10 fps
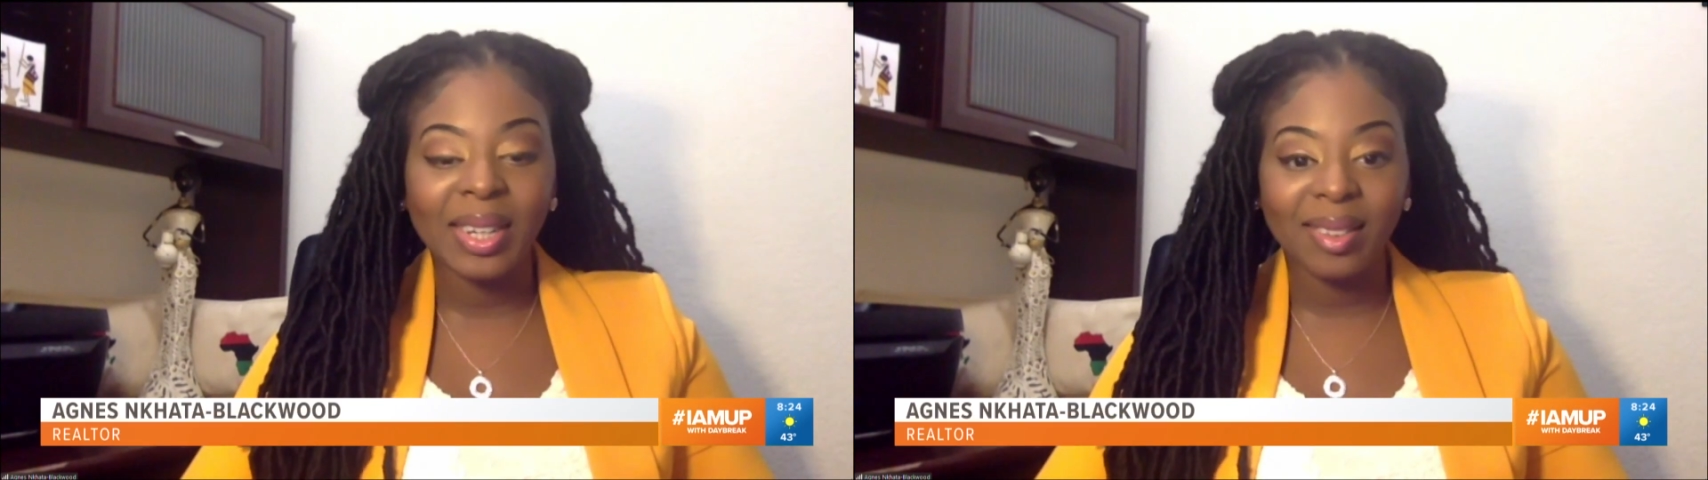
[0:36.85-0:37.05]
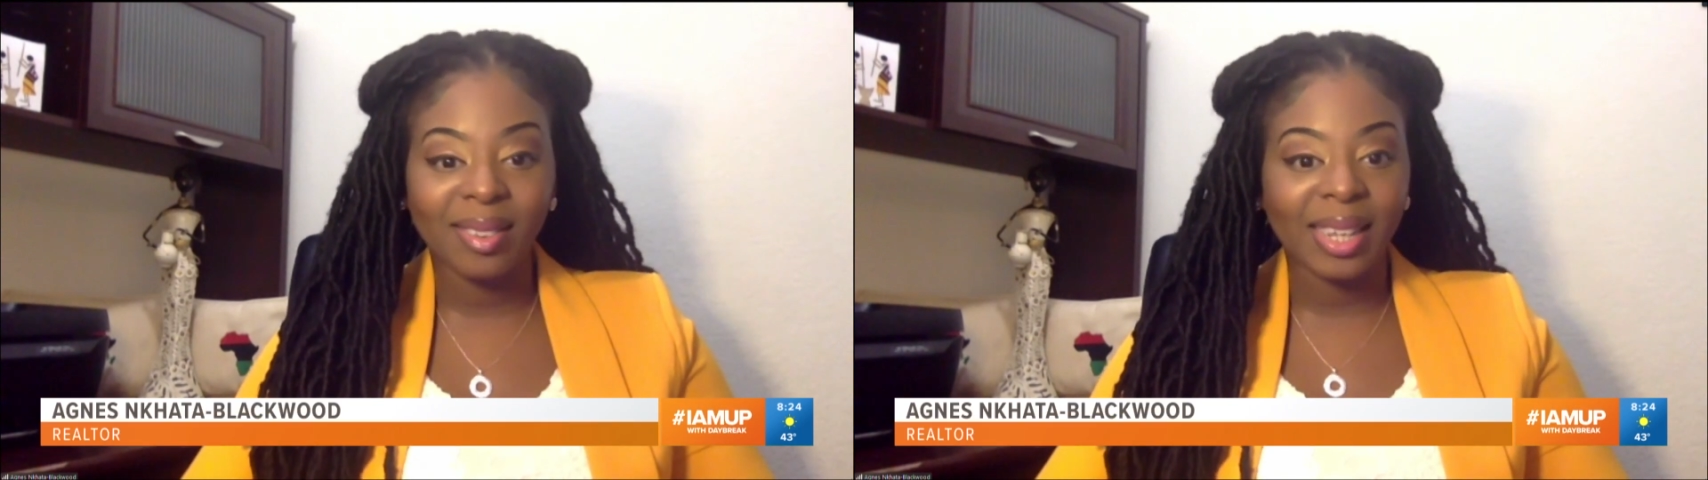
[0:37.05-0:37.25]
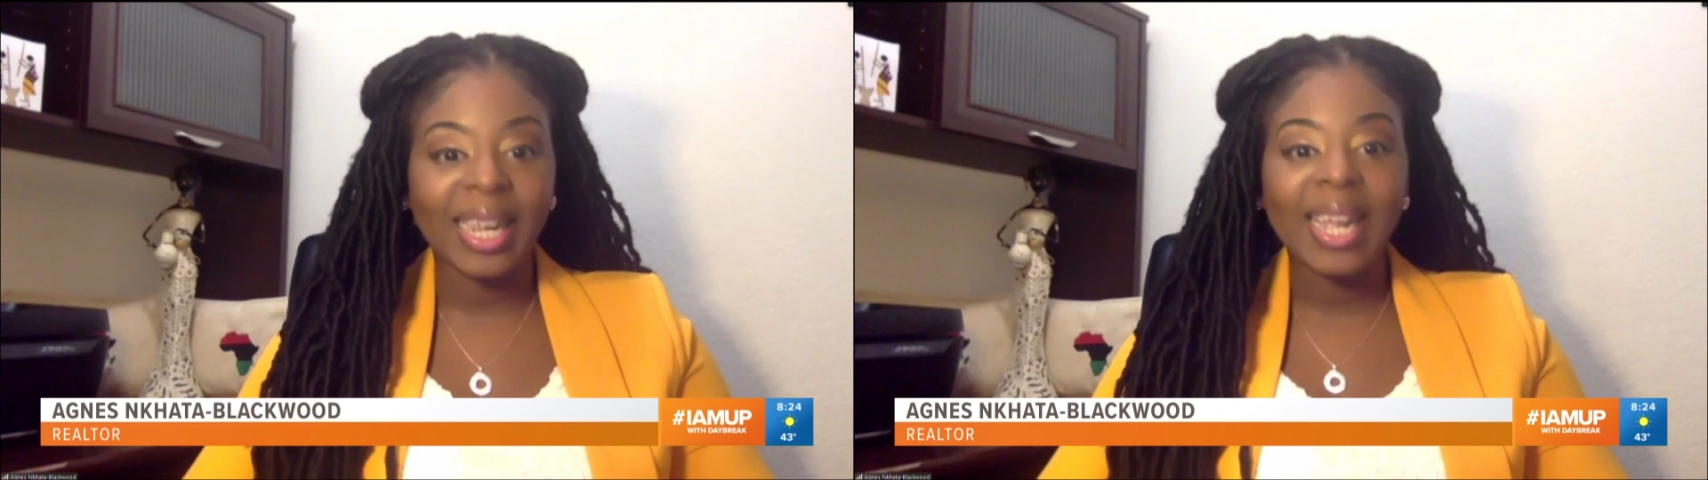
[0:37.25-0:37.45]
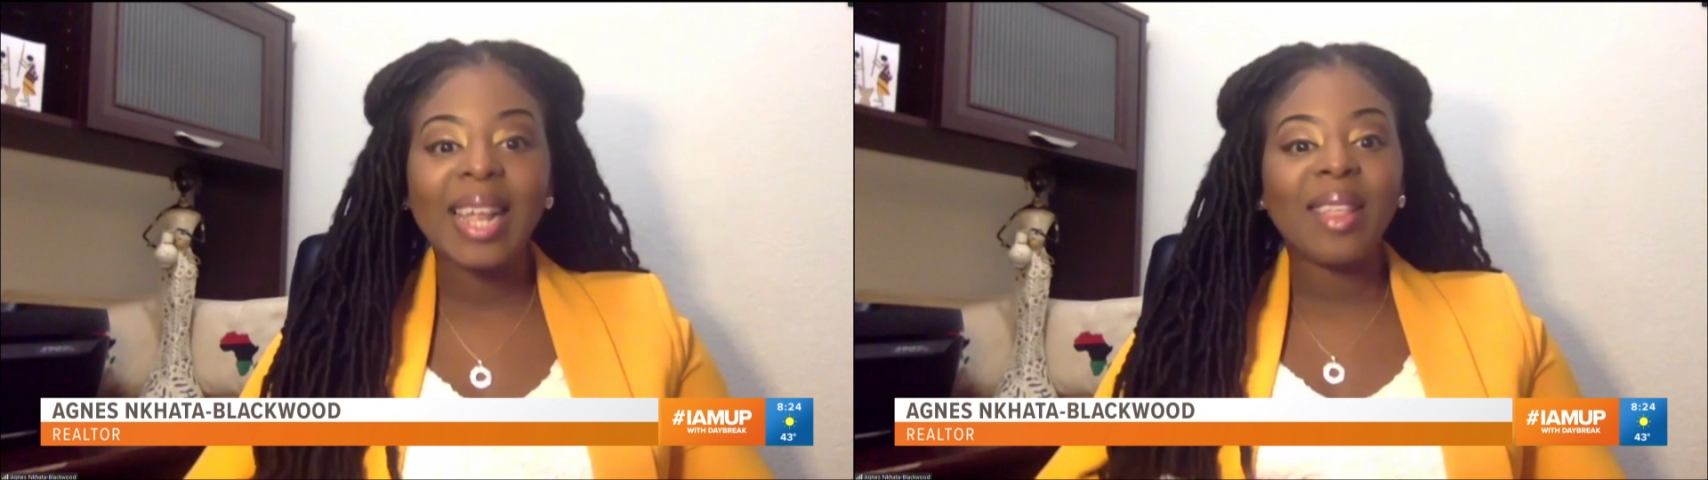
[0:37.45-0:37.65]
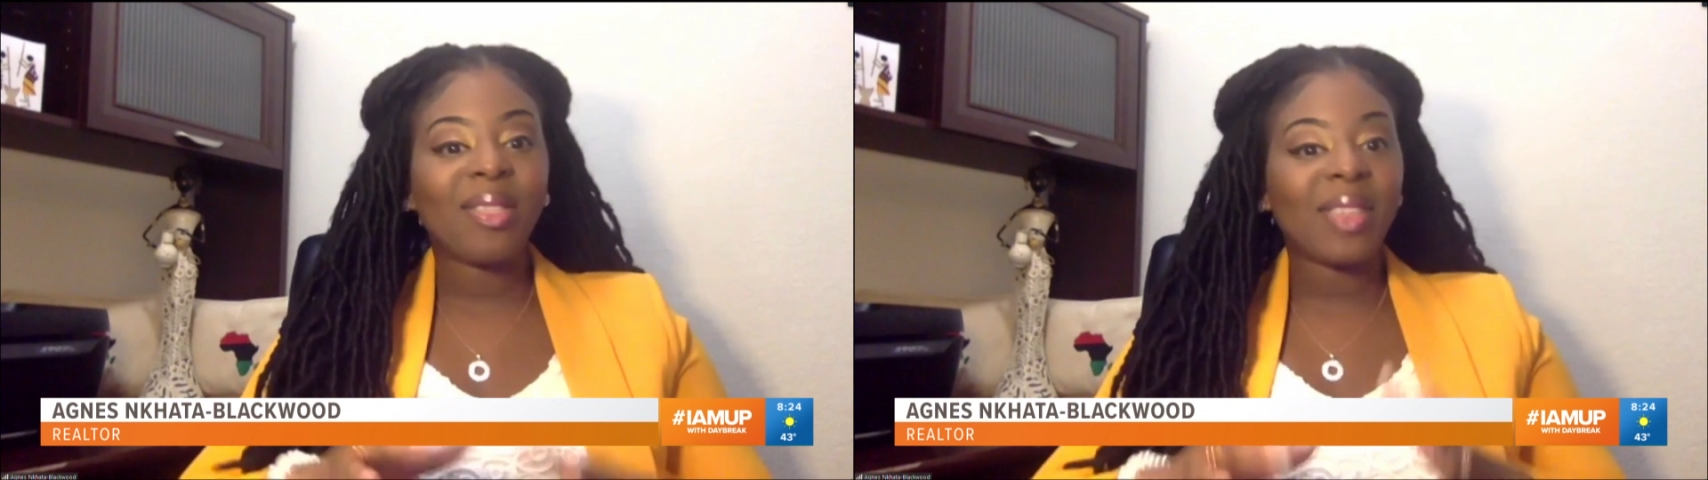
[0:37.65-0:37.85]
Listen,
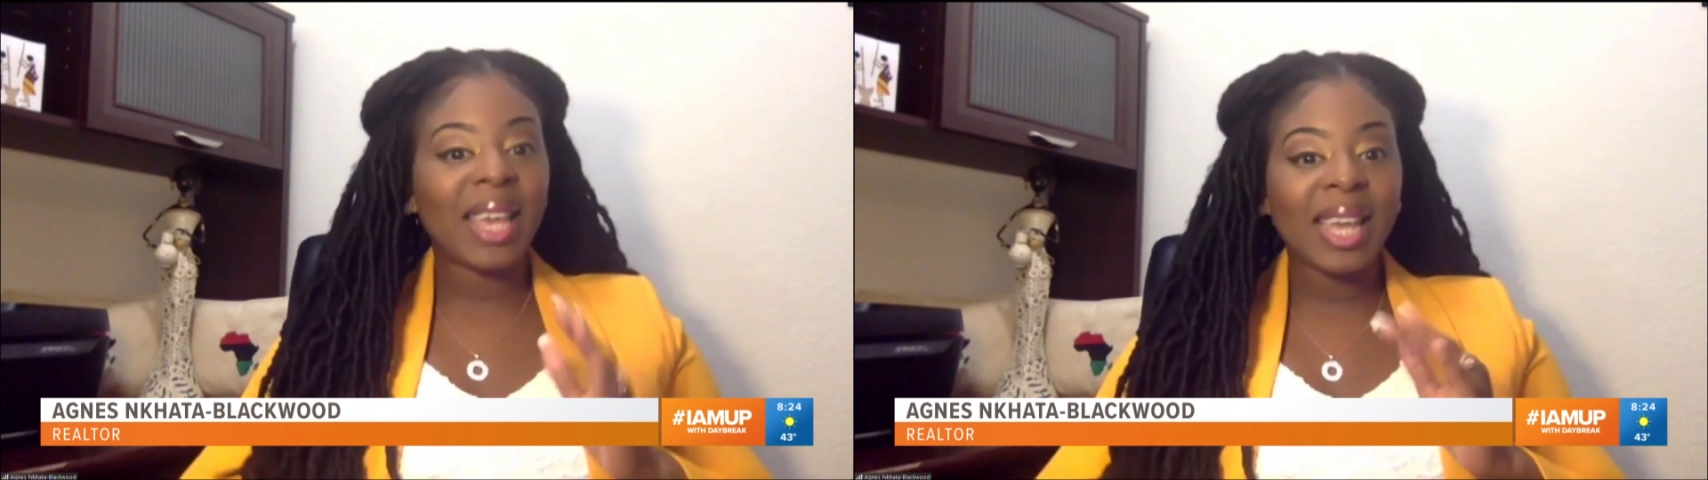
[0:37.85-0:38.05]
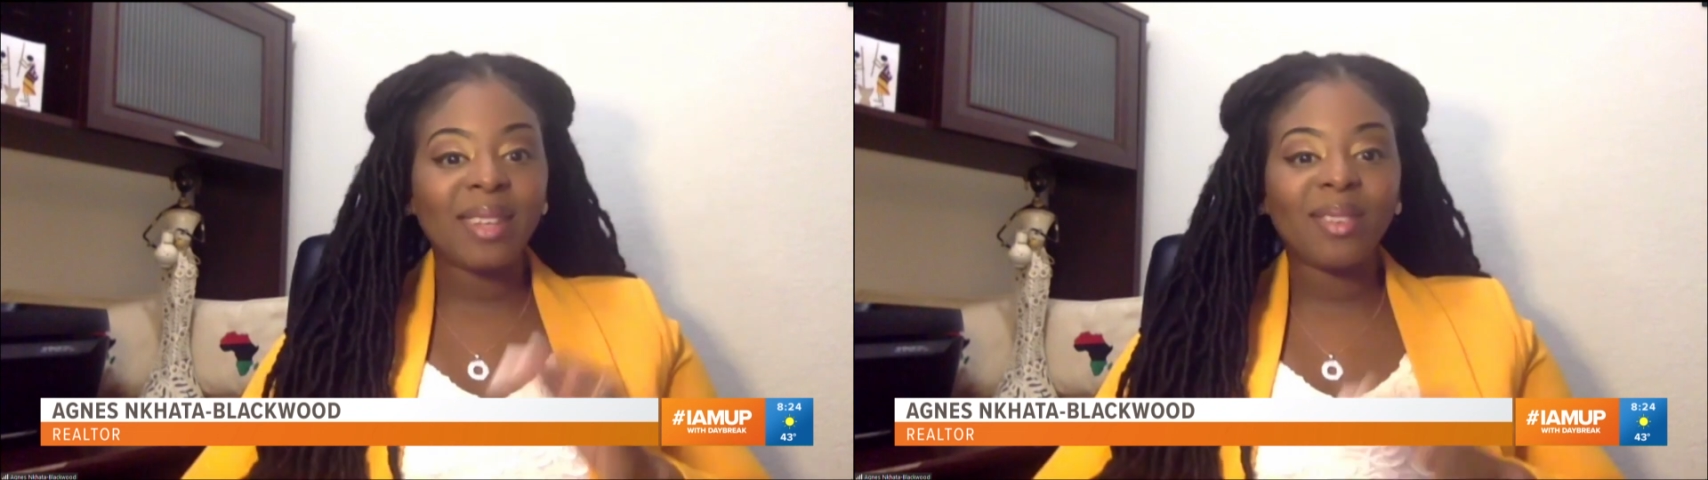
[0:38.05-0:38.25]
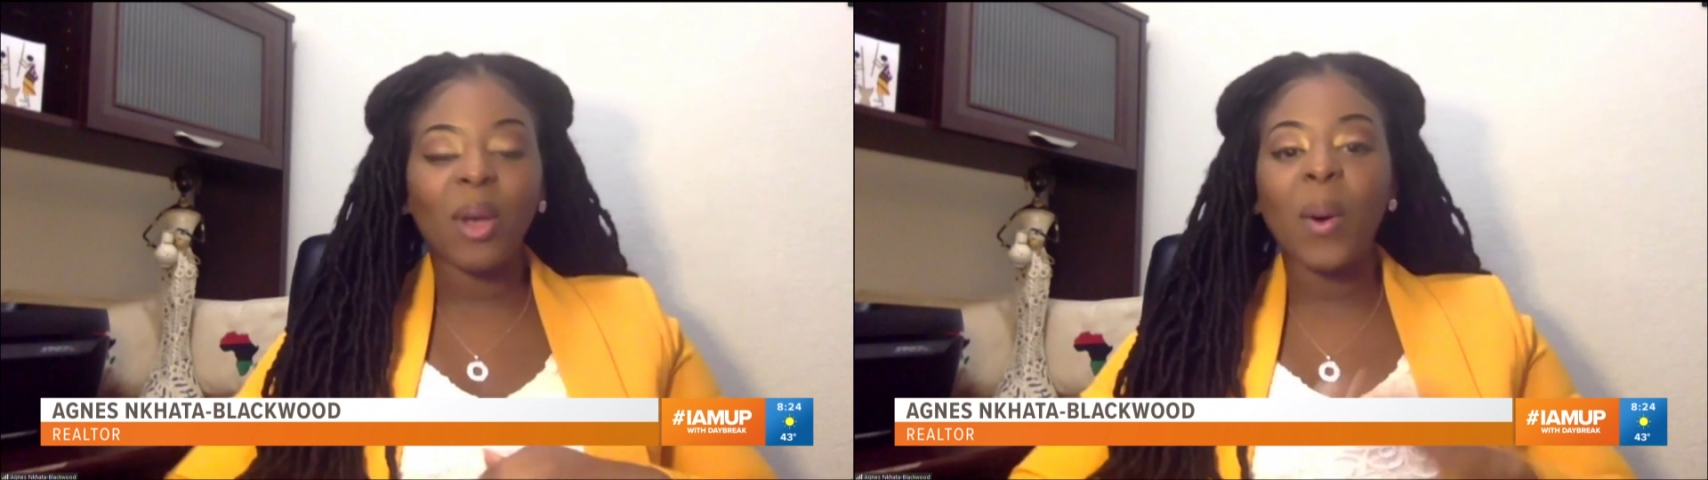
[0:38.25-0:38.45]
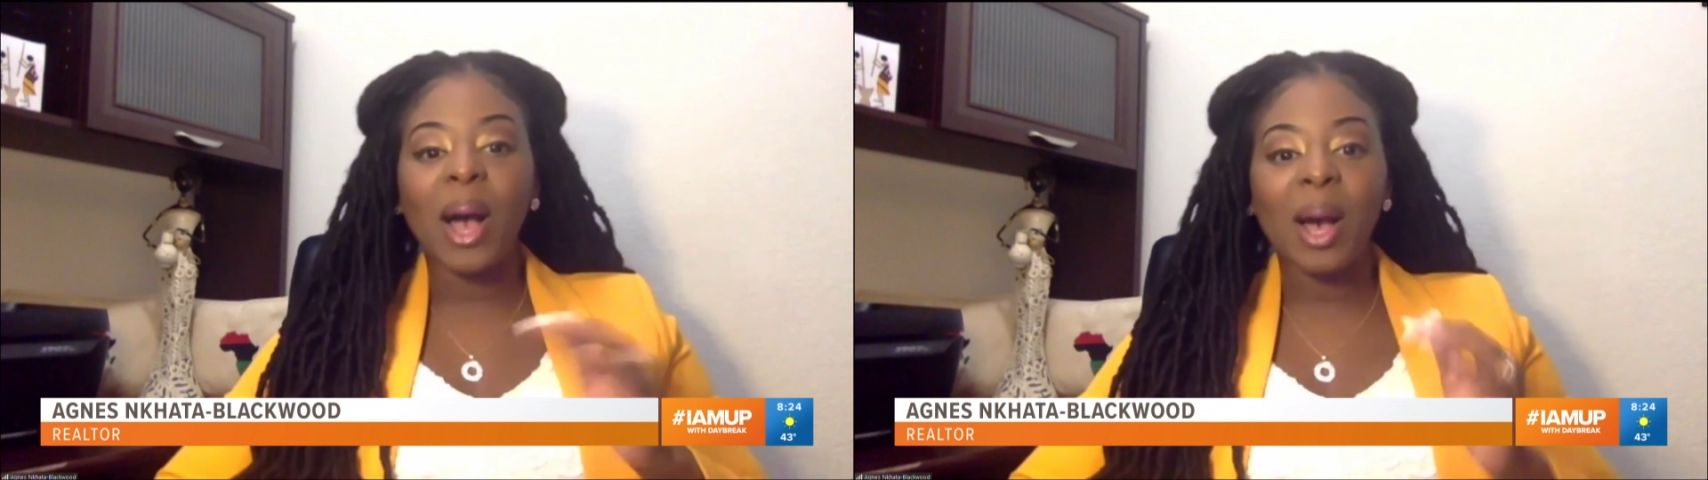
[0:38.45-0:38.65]
things go